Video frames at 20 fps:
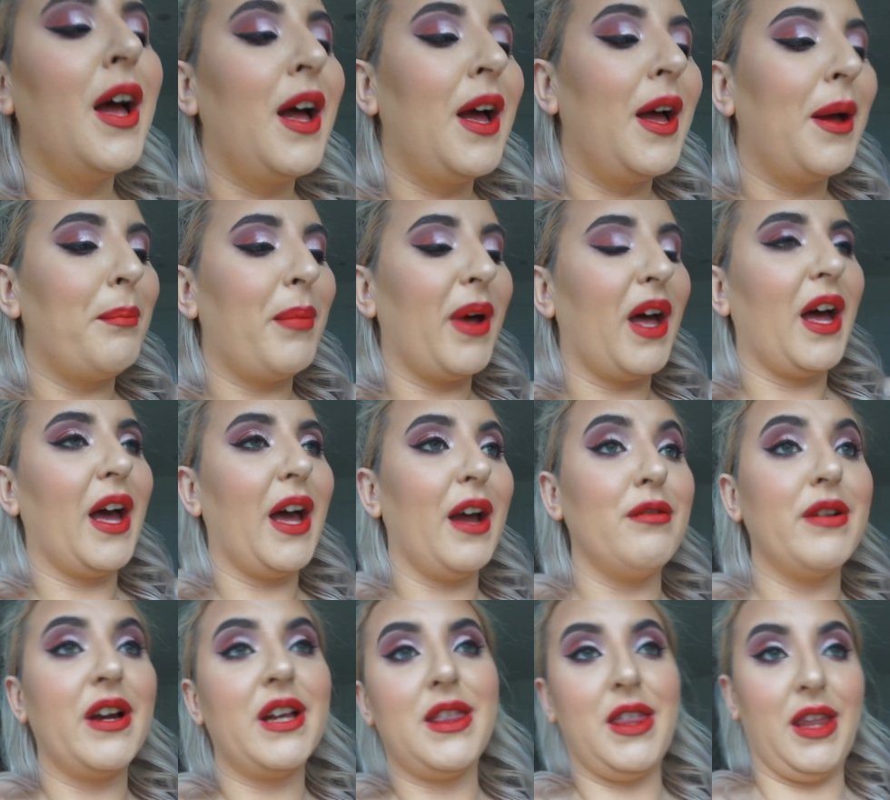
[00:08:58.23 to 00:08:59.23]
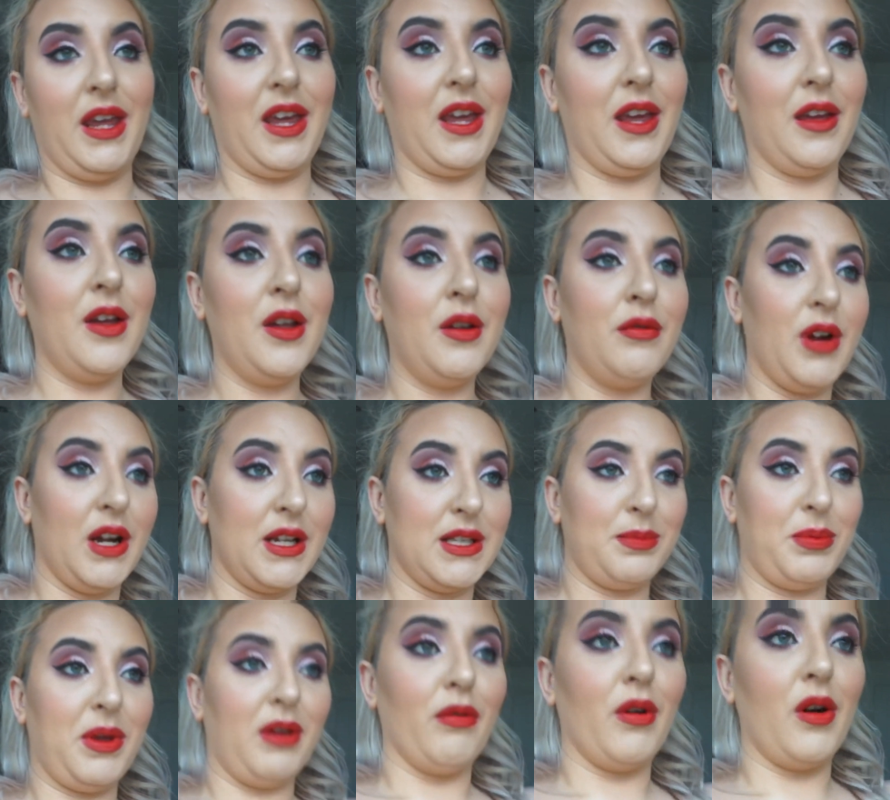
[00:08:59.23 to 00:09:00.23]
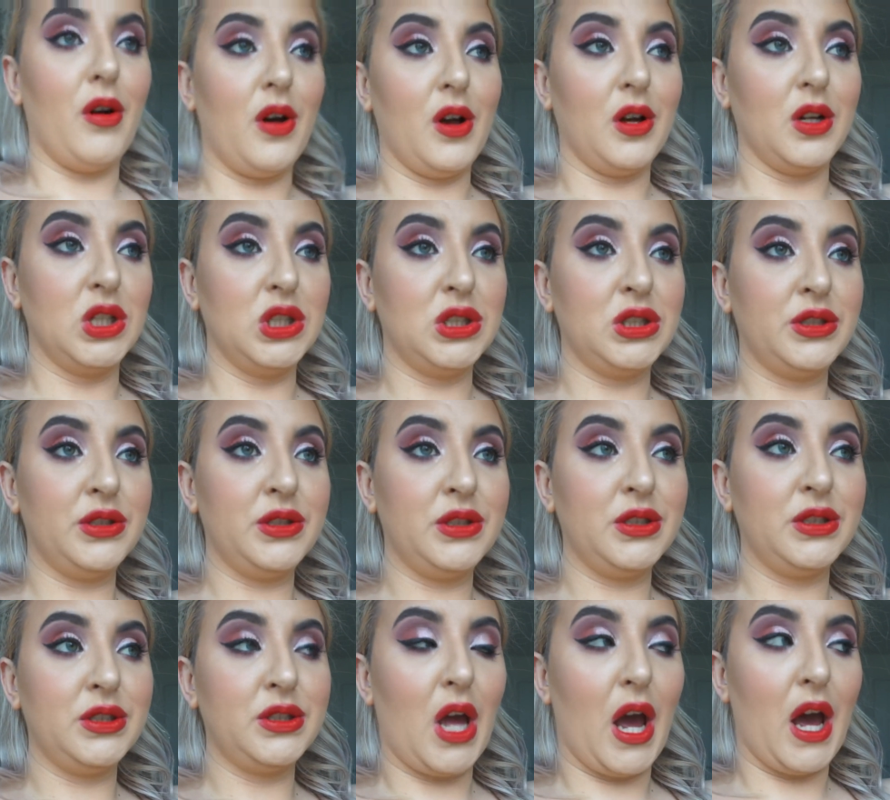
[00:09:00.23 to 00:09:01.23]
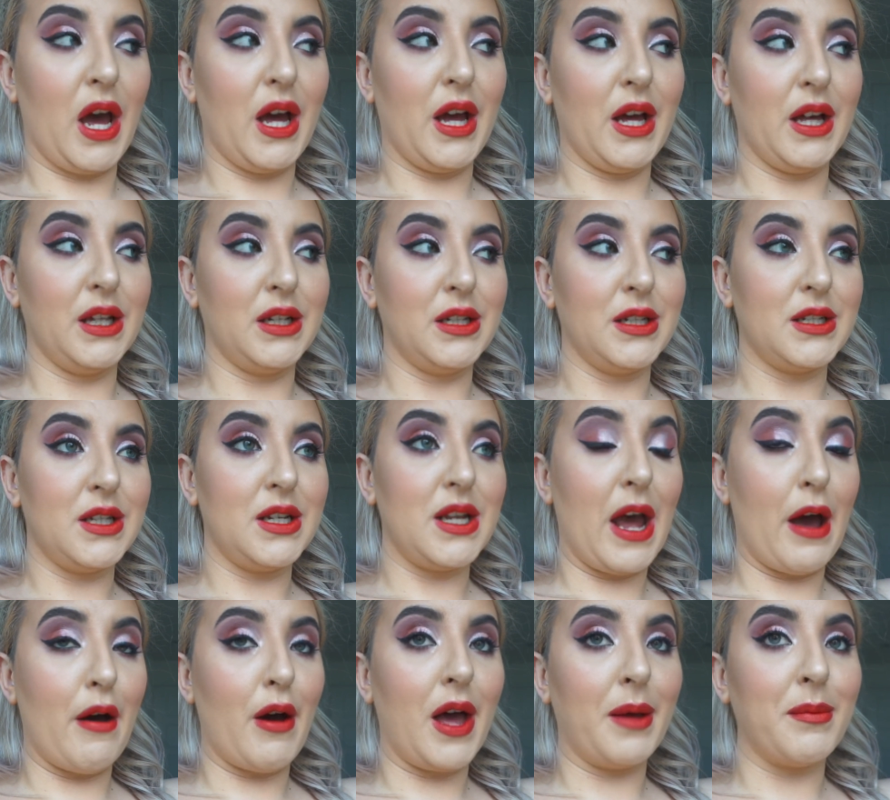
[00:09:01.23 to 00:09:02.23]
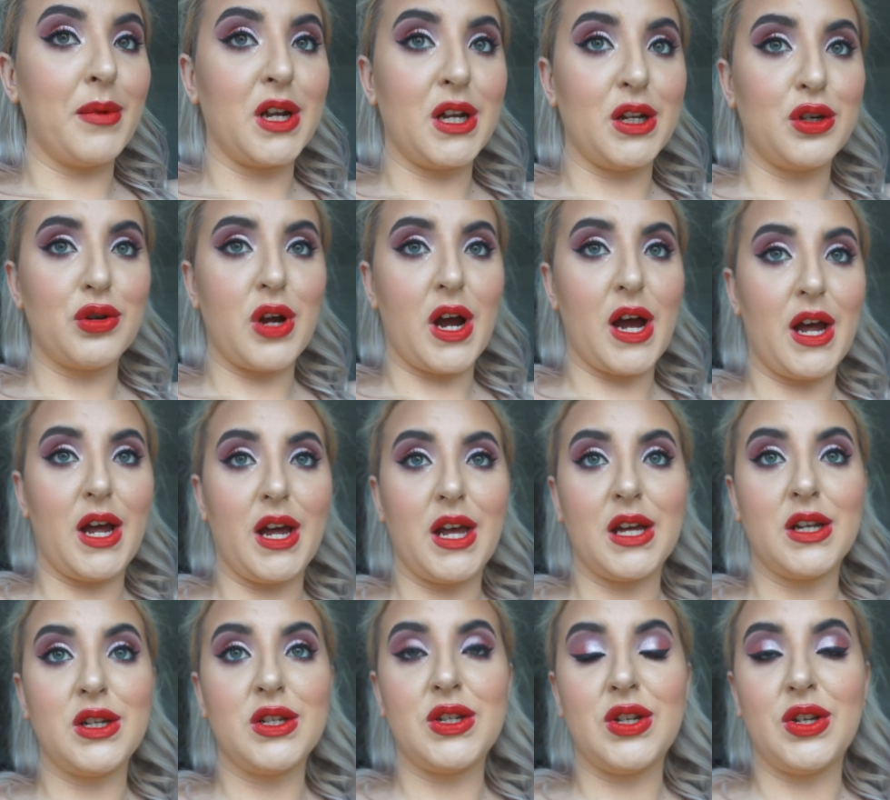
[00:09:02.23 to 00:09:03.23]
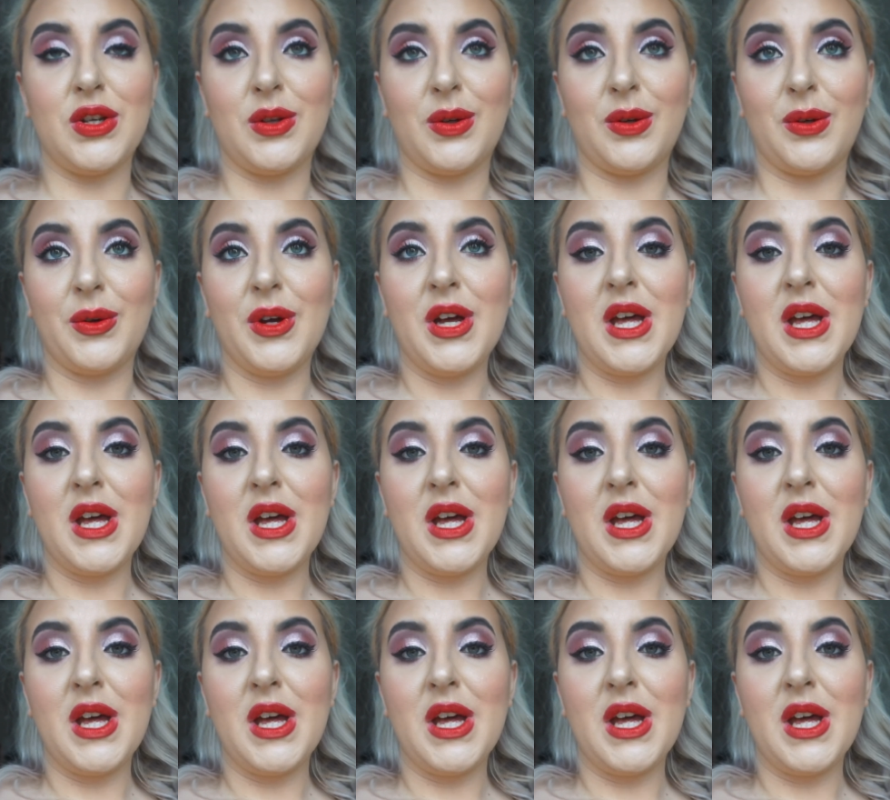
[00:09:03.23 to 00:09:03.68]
but I read the recipe wrong and now I'm gonna try and do